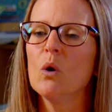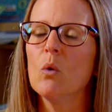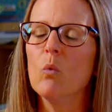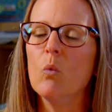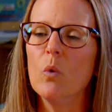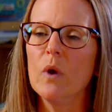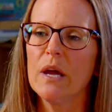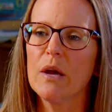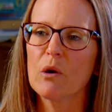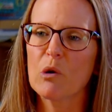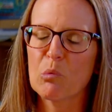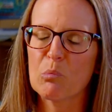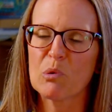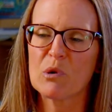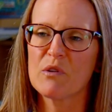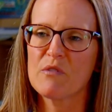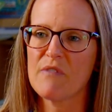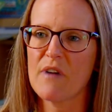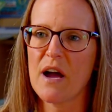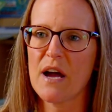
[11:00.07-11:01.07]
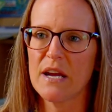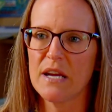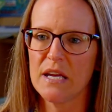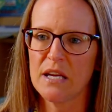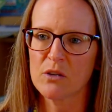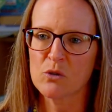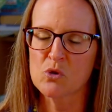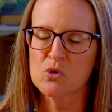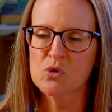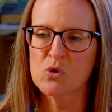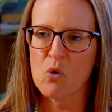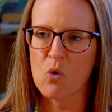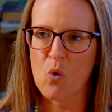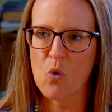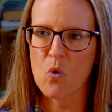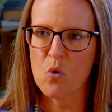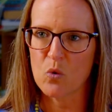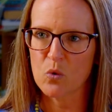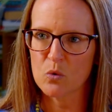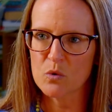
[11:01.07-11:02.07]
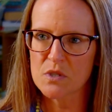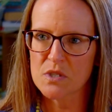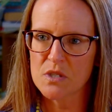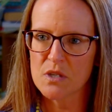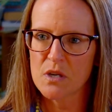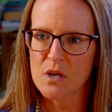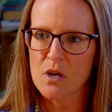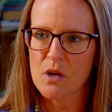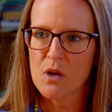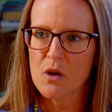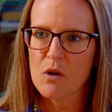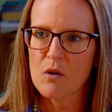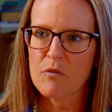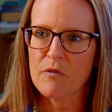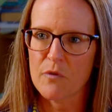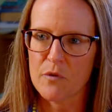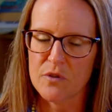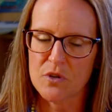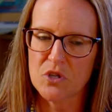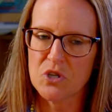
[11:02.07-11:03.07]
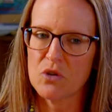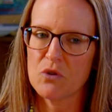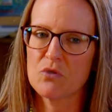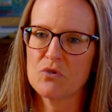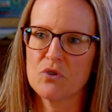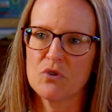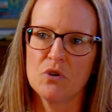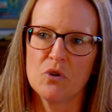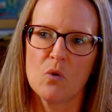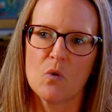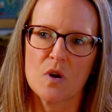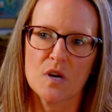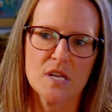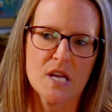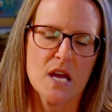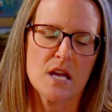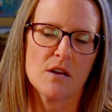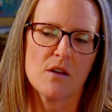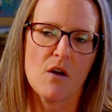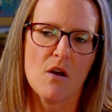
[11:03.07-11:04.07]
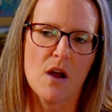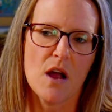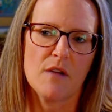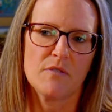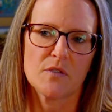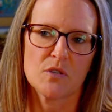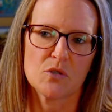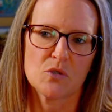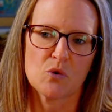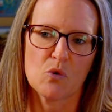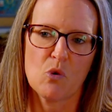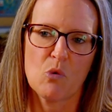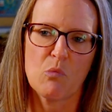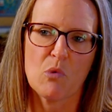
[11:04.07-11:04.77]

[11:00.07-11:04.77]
We are providing tools for the children who attend our after school